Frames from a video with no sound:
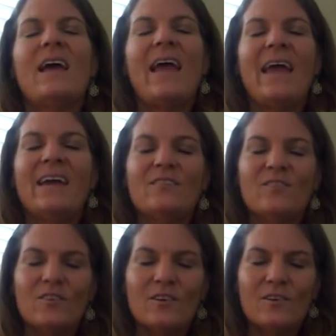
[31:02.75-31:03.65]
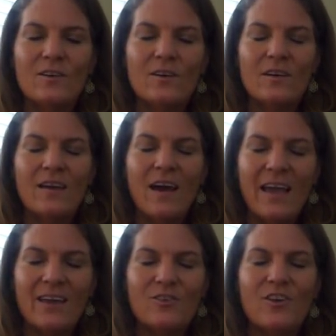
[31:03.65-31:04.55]
and your
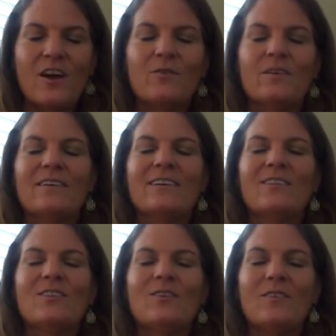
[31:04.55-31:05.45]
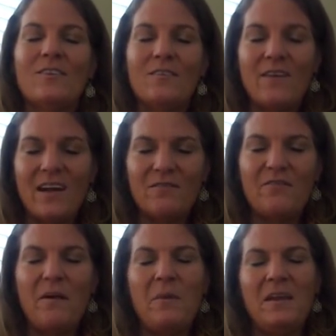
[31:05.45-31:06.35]
Gaia chakra to the divine
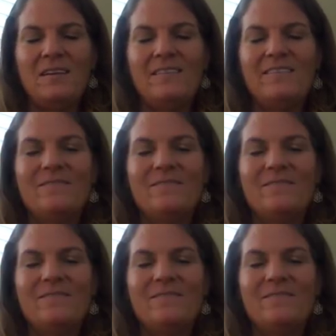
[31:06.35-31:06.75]
feminine,